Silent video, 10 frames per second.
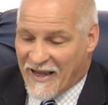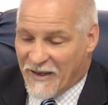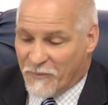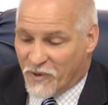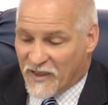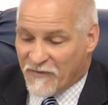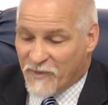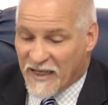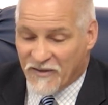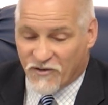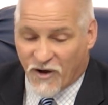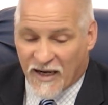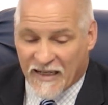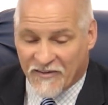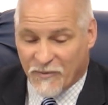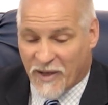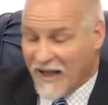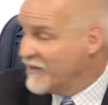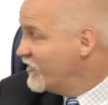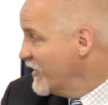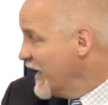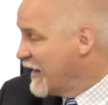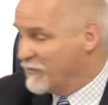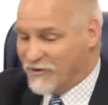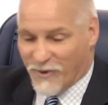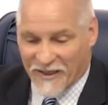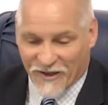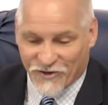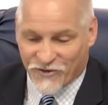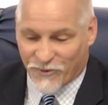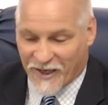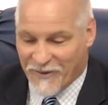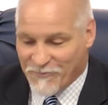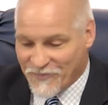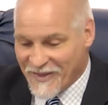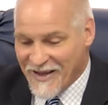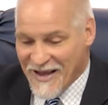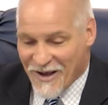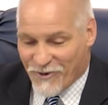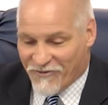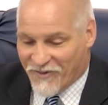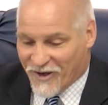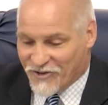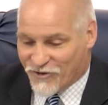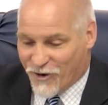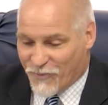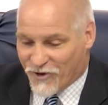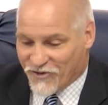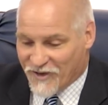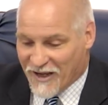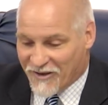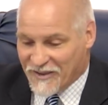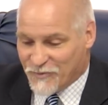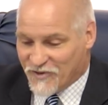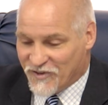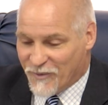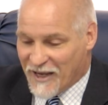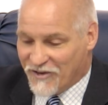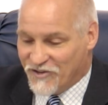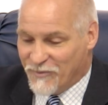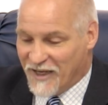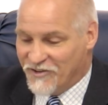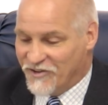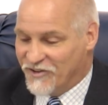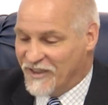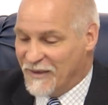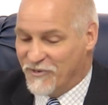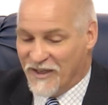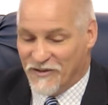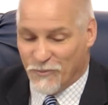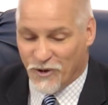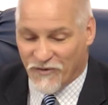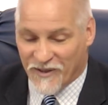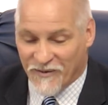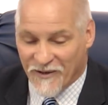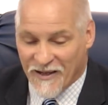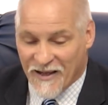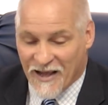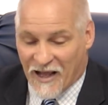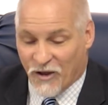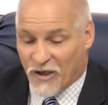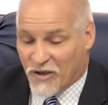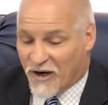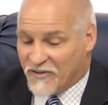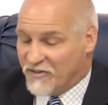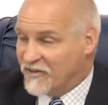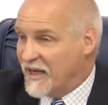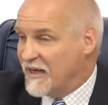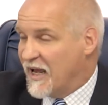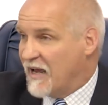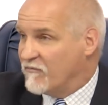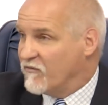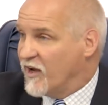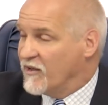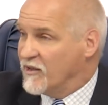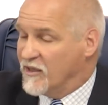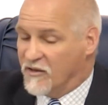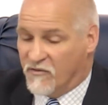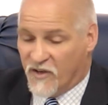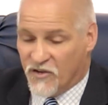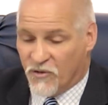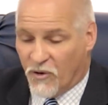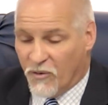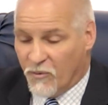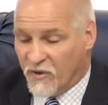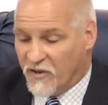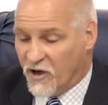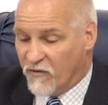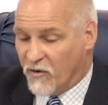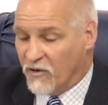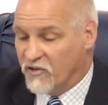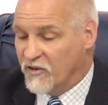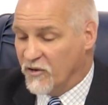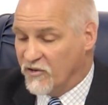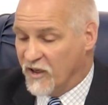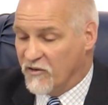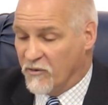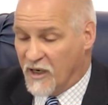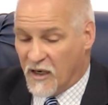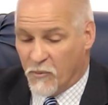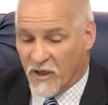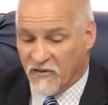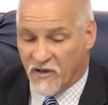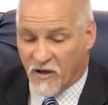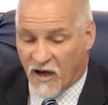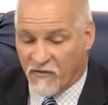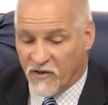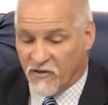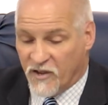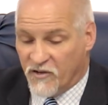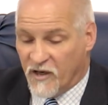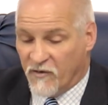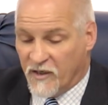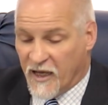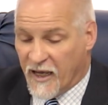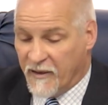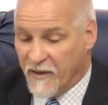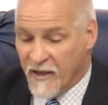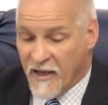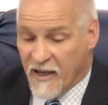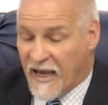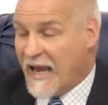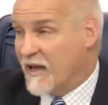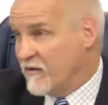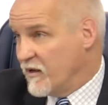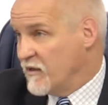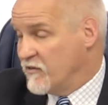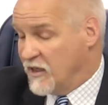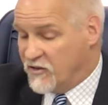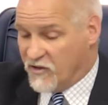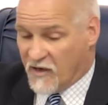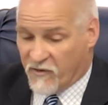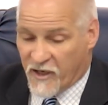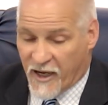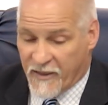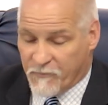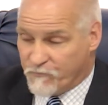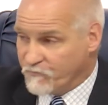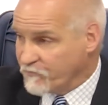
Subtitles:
and believe me, it's not an easy balancing act between us three. We have very strong personalities, but somehow she manages to keep things moving. I look across the state and I haven't found an individual with the overall skill set that Renetta brings to the office each and every day and into each and every night.